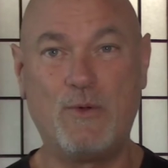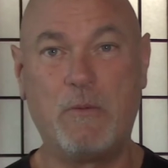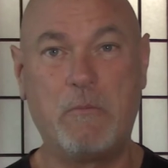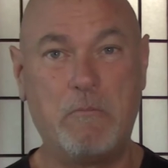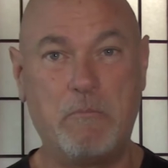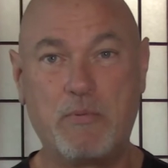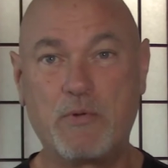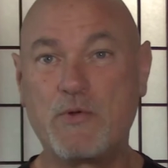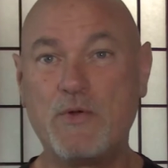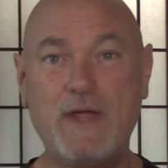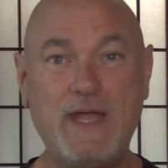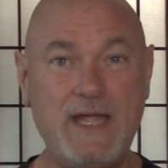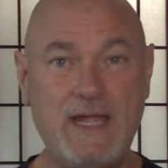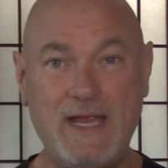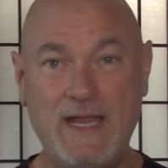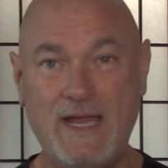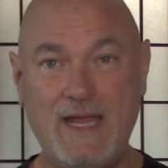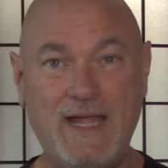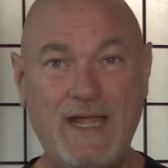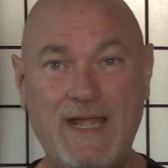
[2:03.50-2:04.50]

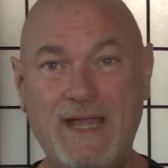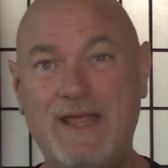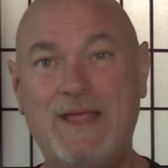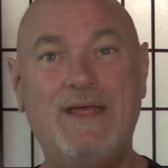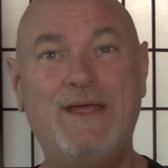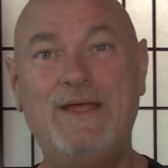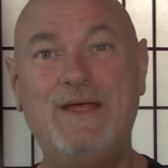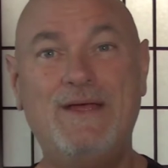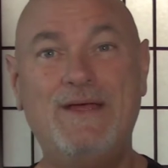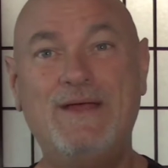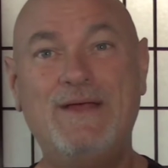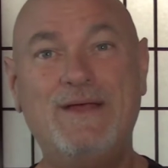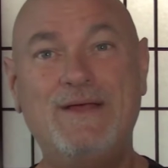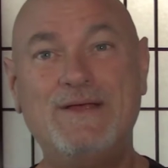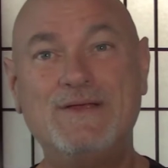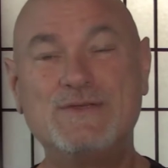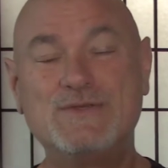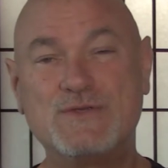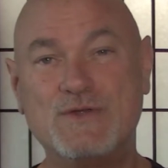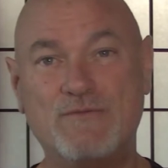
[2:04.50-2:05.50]
breeding,
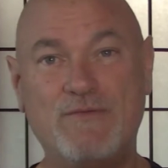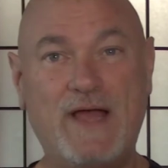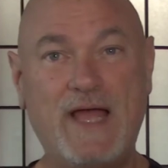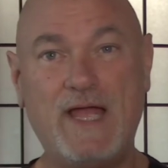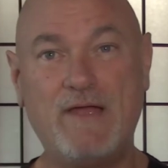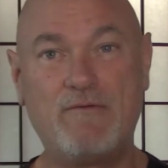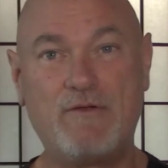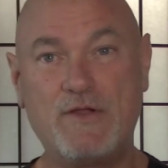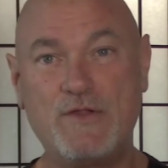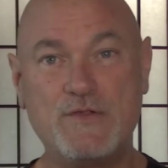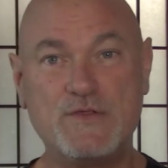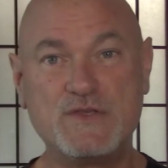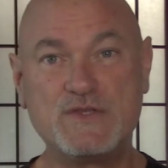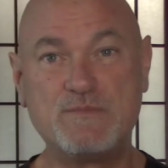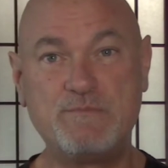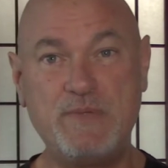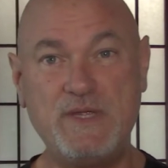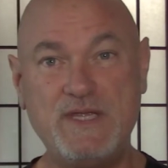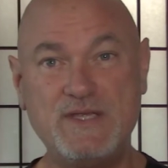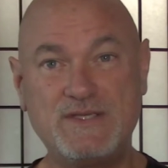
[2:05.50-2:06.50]
survival of the
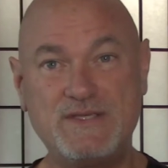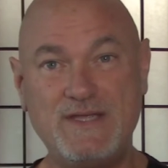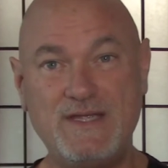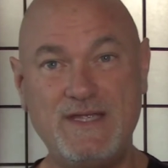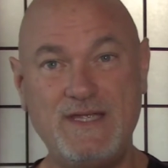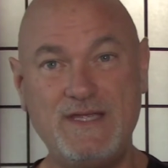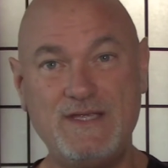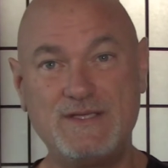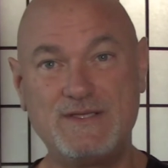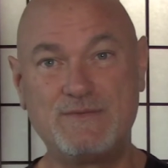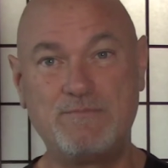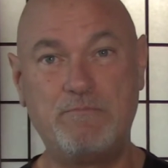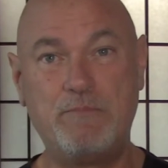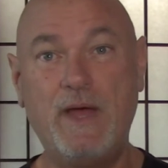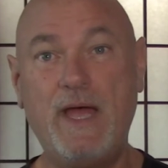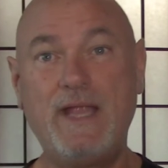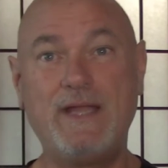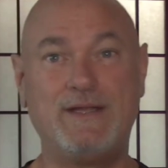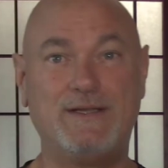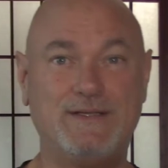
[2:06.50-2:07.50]
species
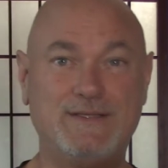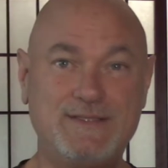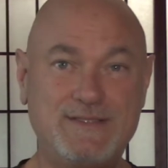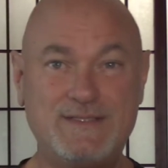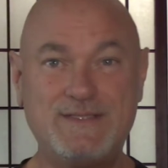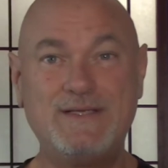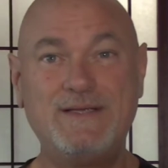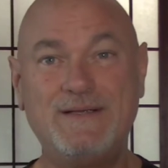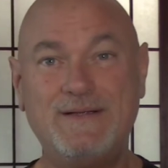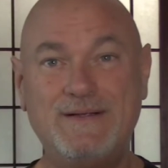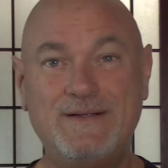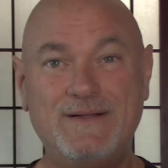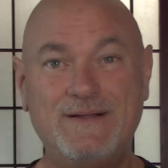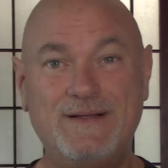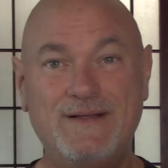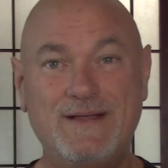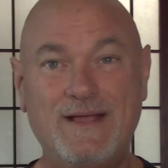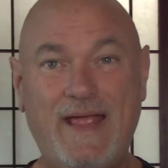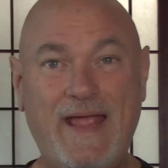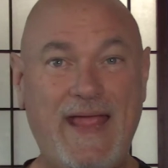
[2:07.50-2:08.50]
buttons,
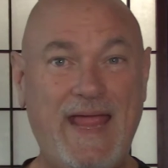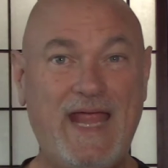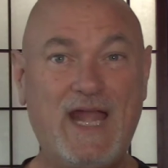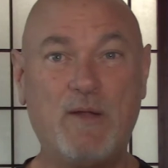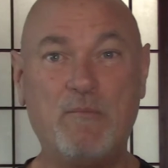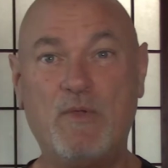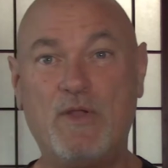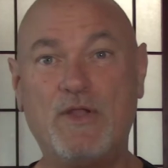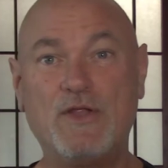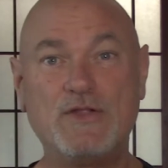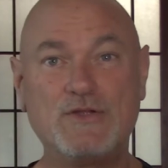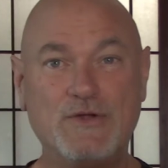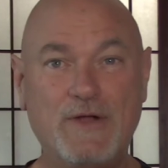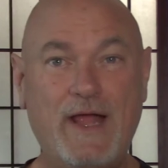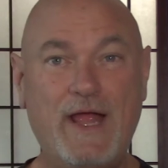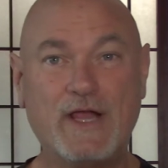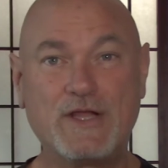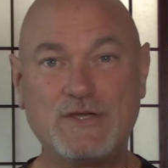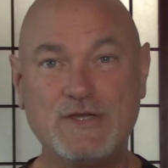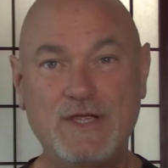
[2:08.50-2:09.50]
animal
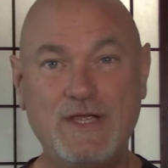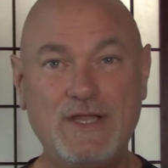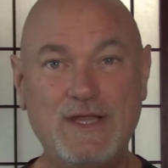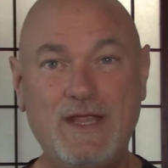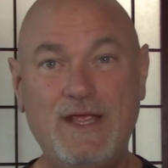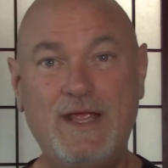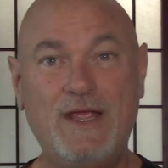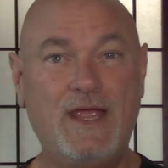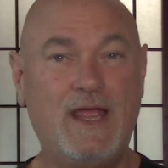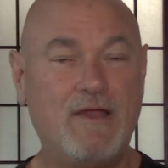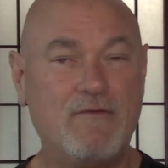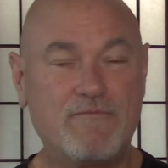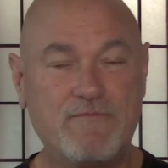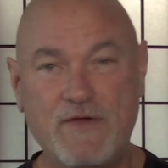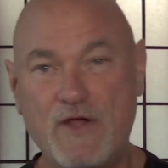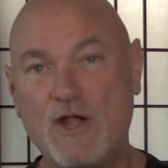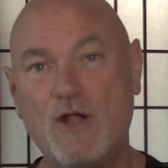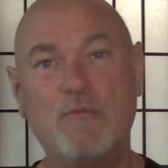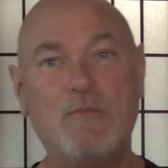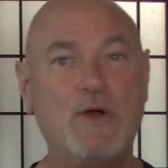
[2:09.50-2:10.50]
attraction, and
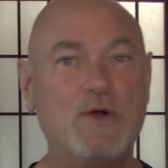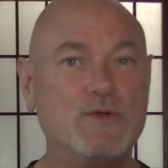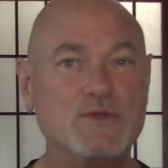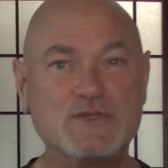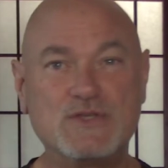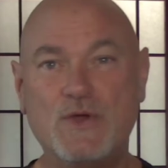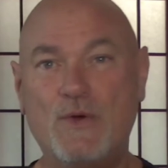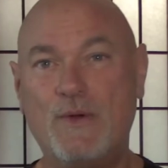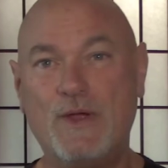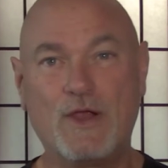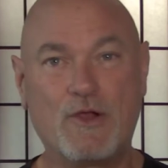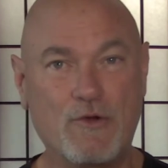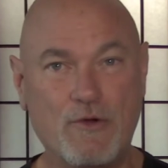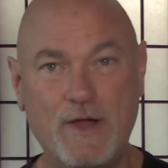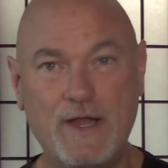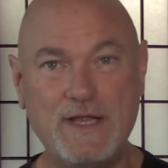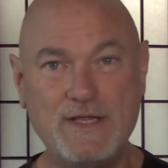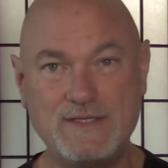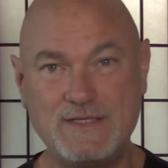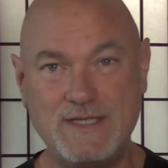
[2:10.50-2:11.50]
pheromones going
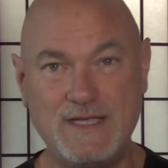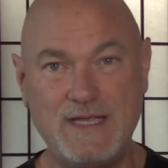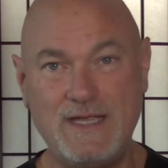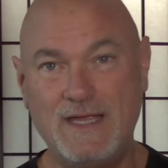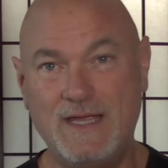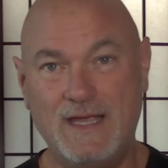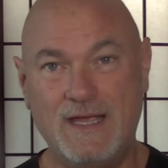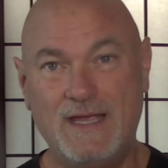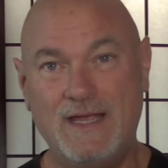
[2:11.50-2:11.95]
crazy.